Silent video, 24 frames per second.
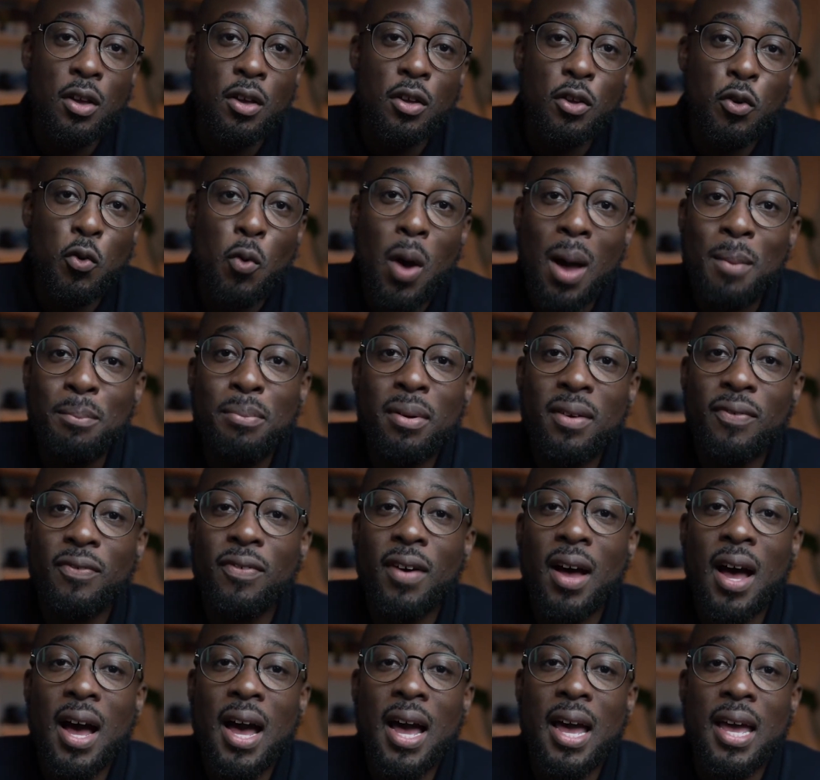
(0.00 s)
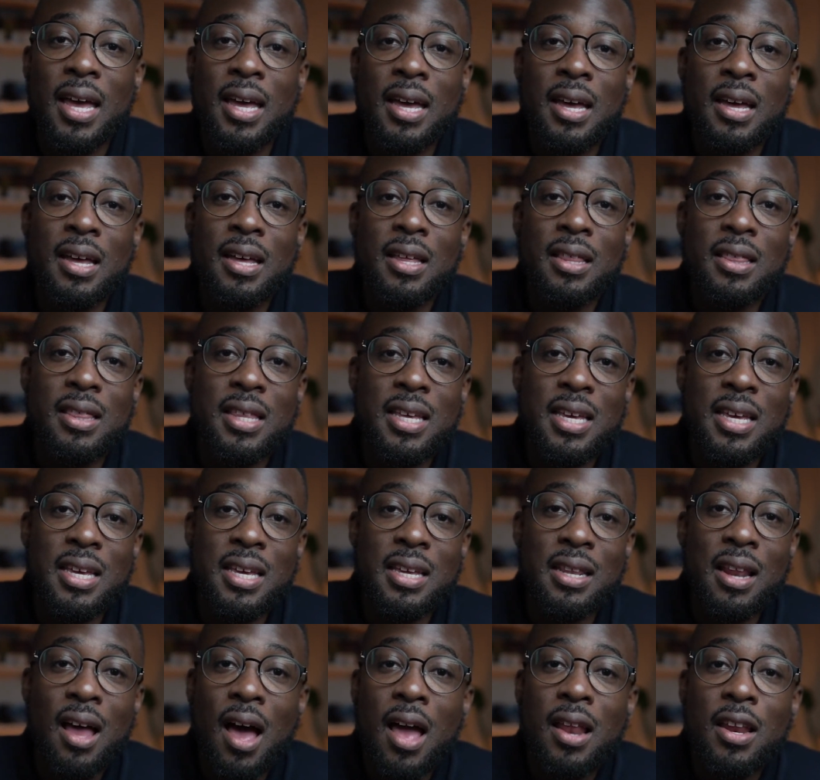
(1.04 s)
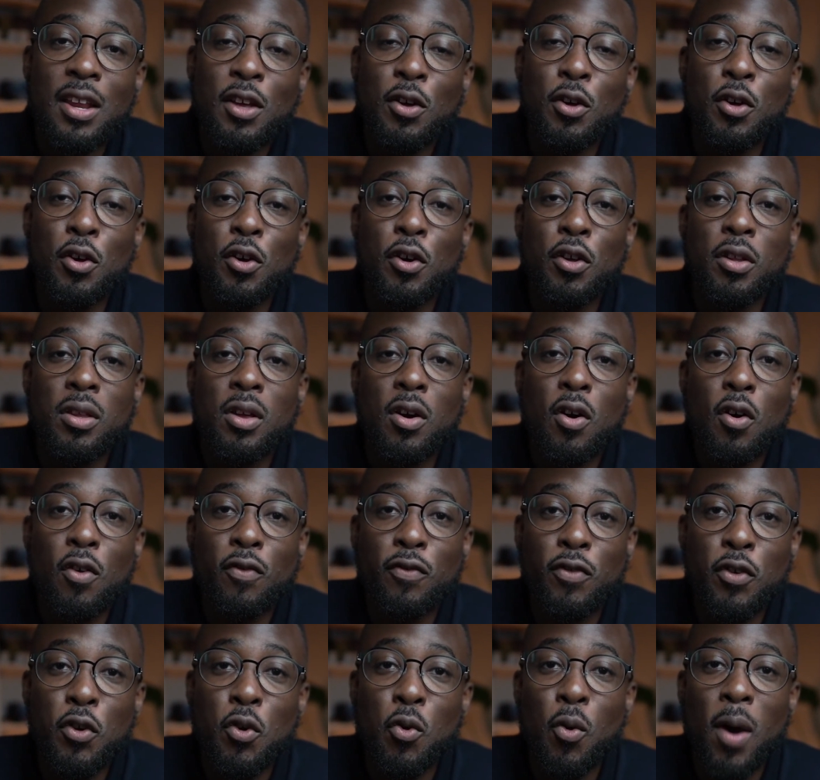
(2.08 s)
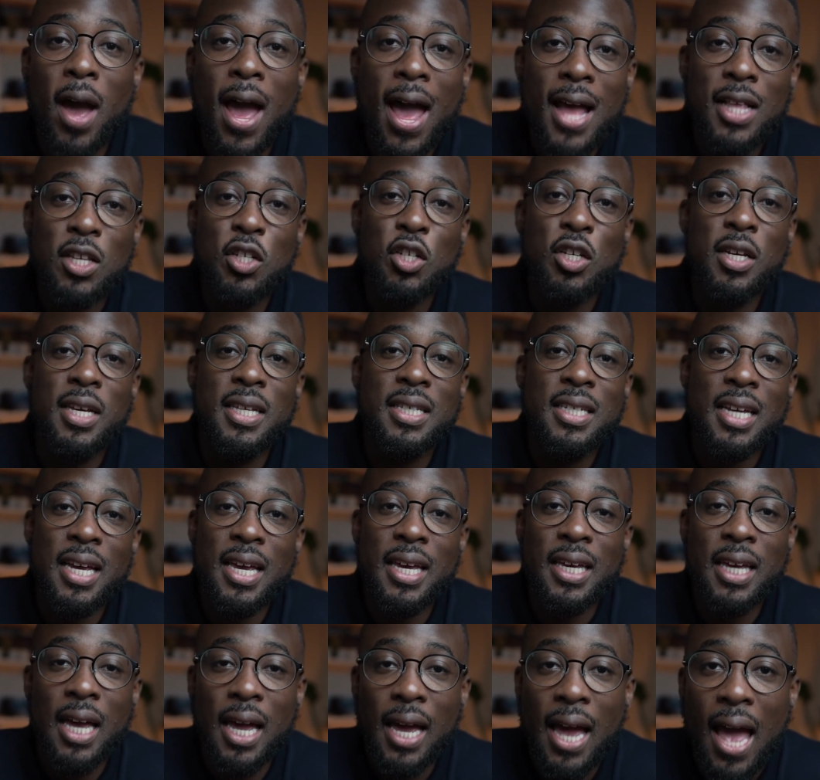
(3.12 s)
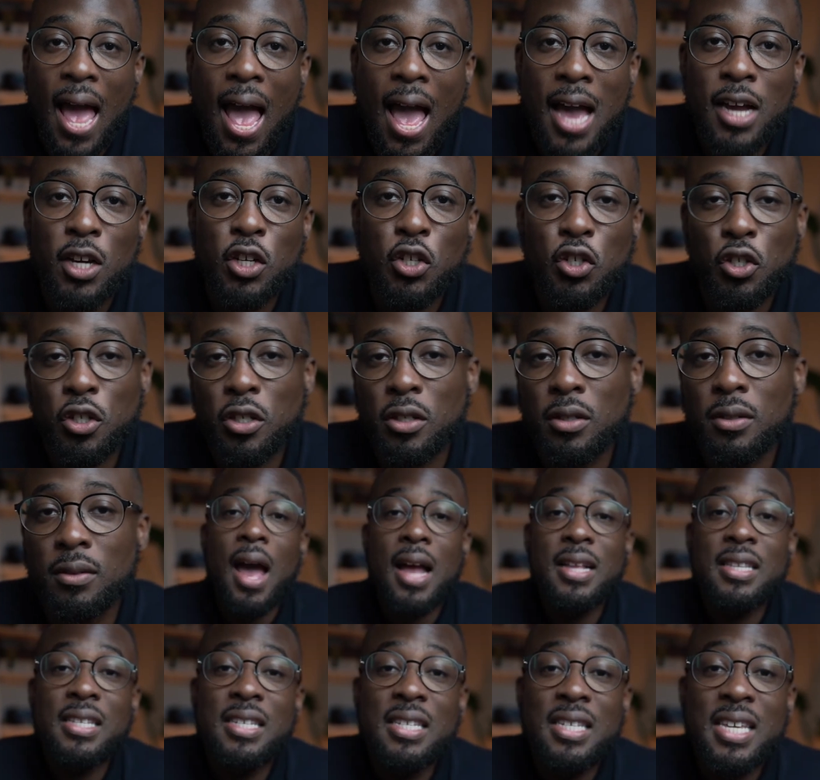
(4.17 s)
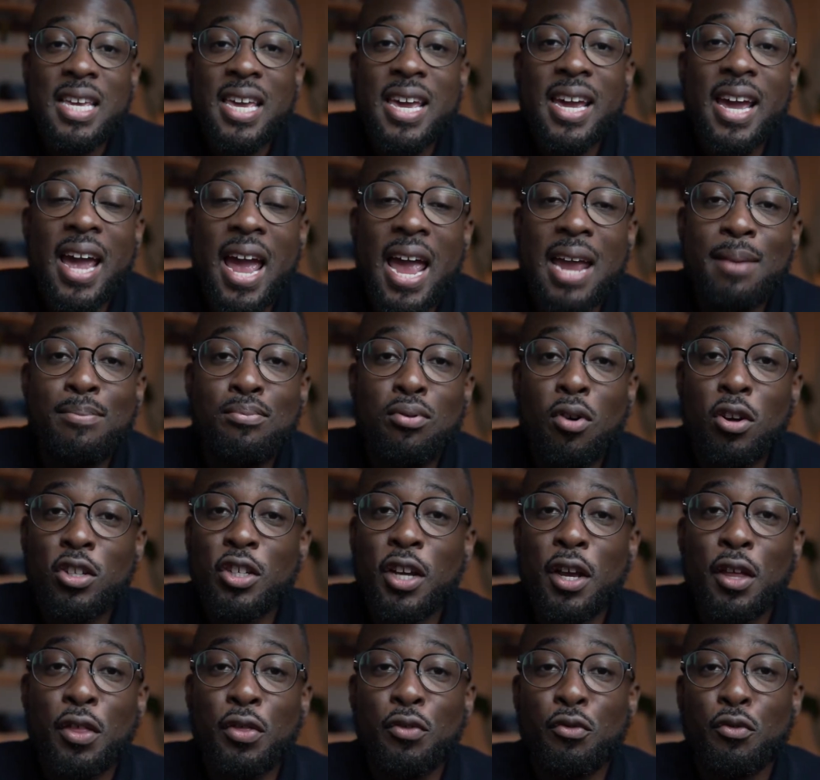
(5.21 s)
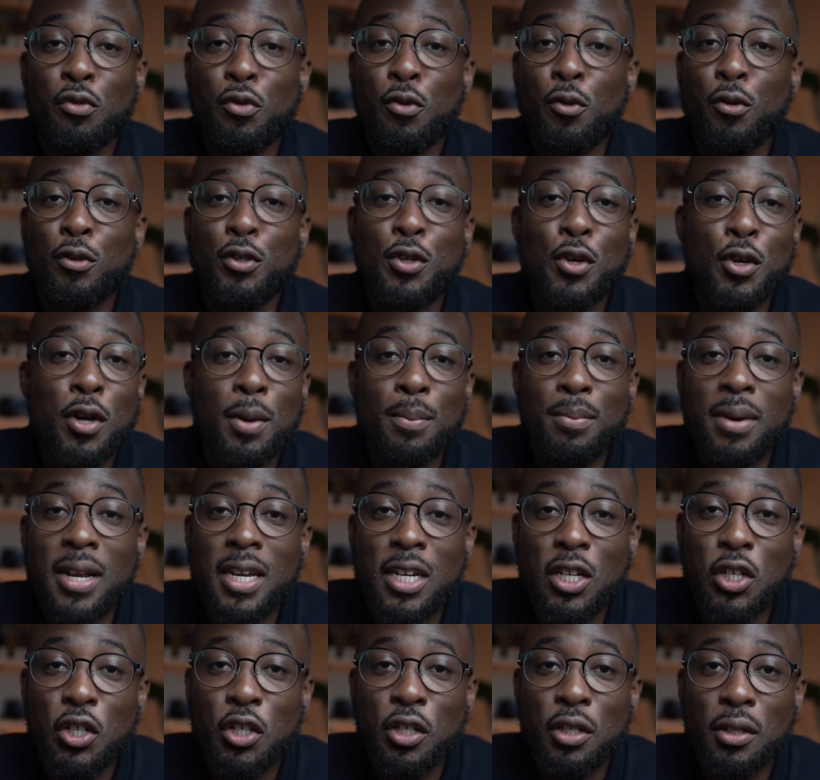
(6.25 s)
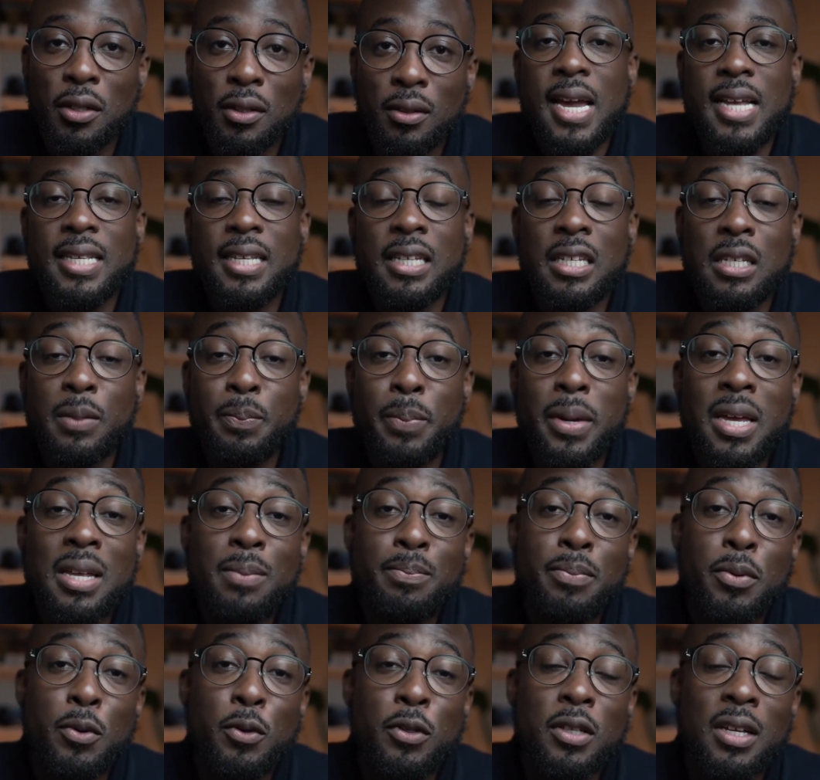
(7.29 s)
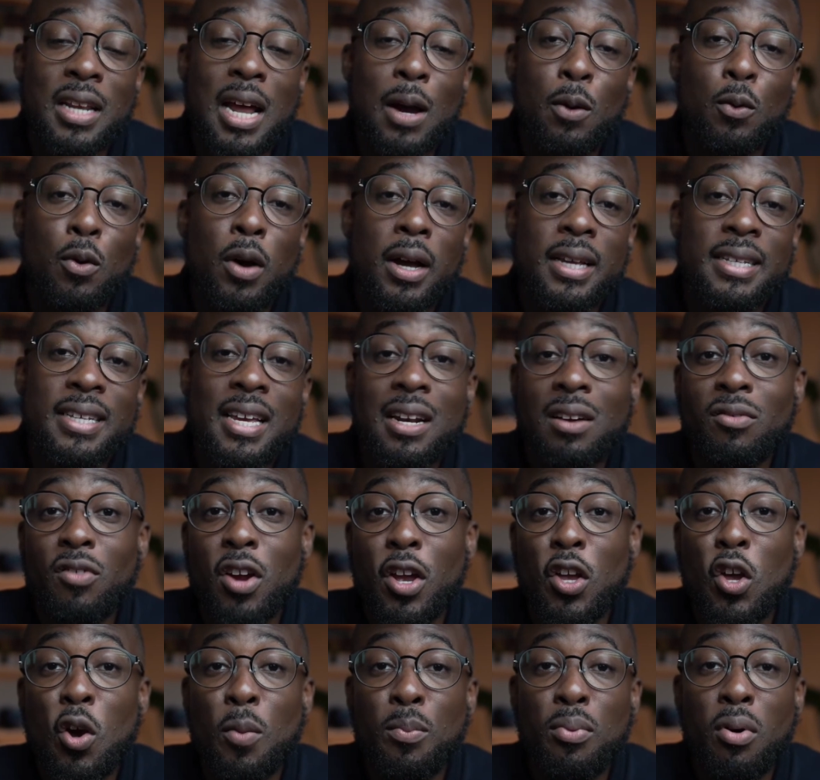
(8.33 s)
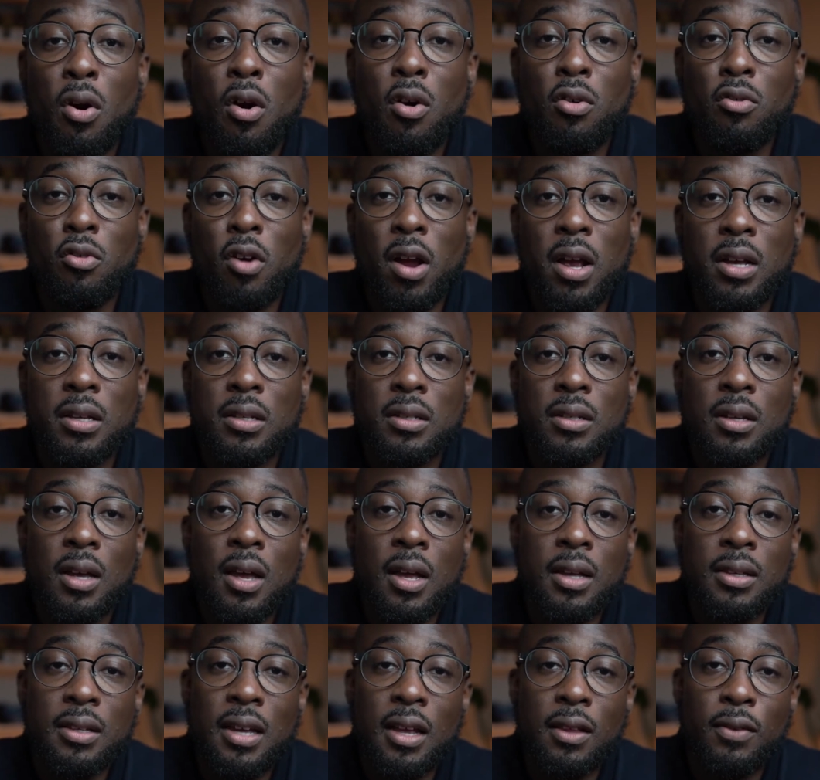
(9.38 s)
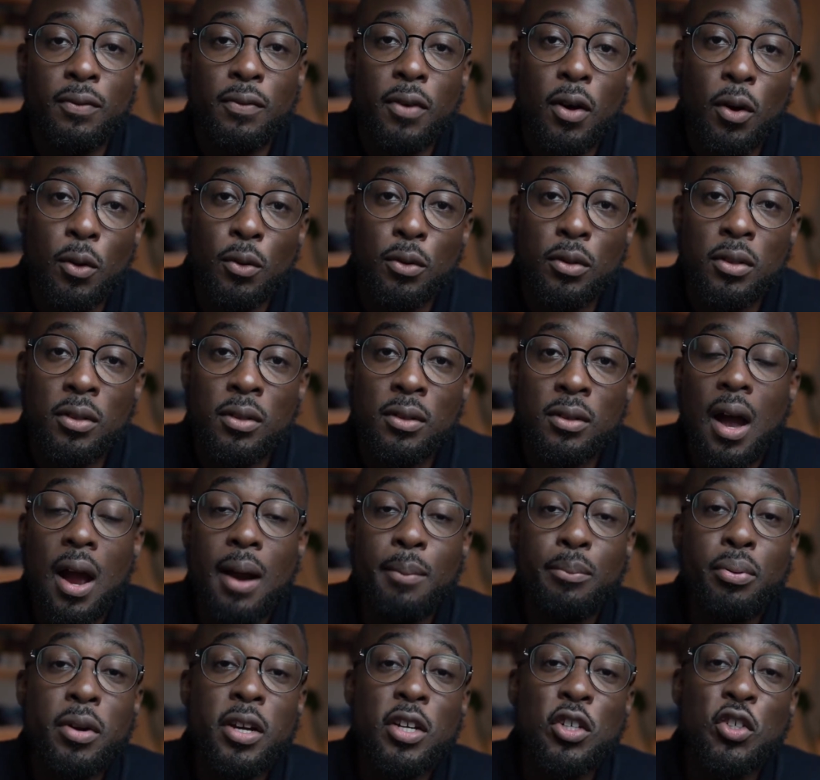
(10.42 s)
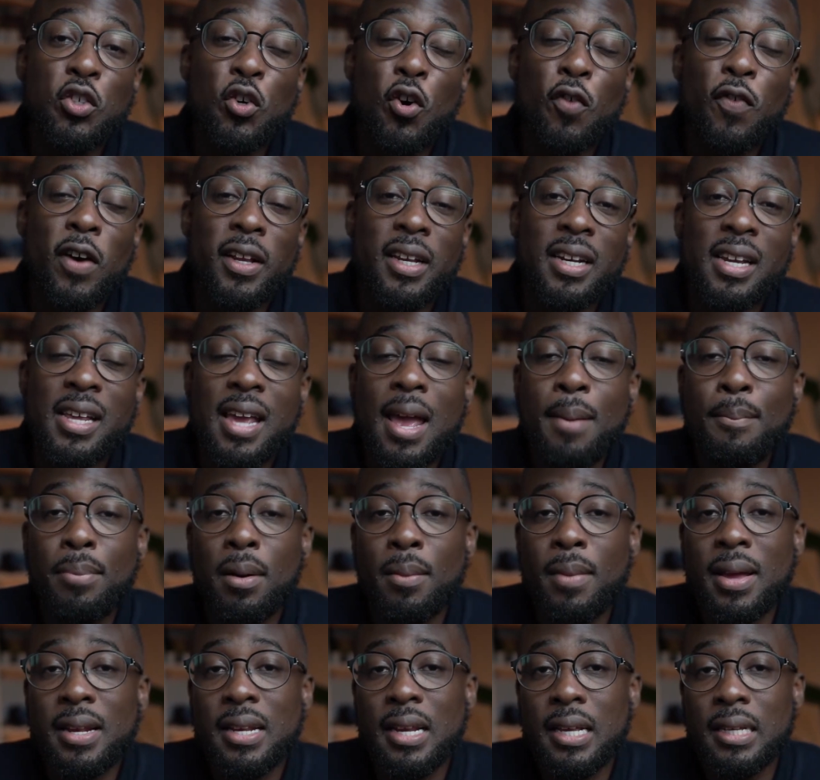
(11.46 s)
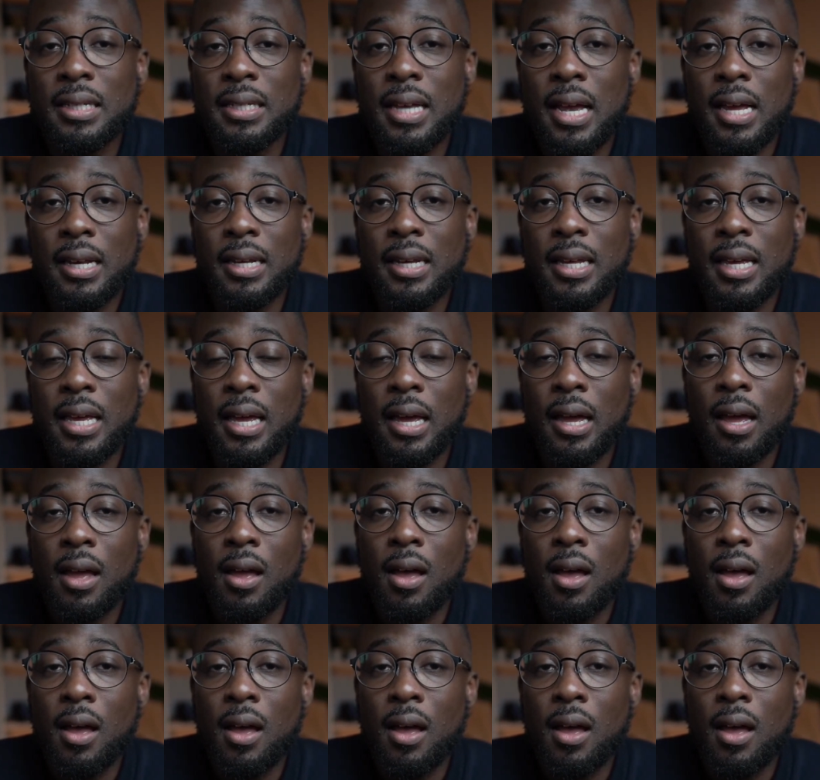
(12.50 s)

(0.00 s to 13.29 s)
you amplify the likelihood of you actually taking action and seeing a project through to completion. It's a speed booster that will accelerate your progress tenfold. I'm pretty sure if I didn't implement this technique,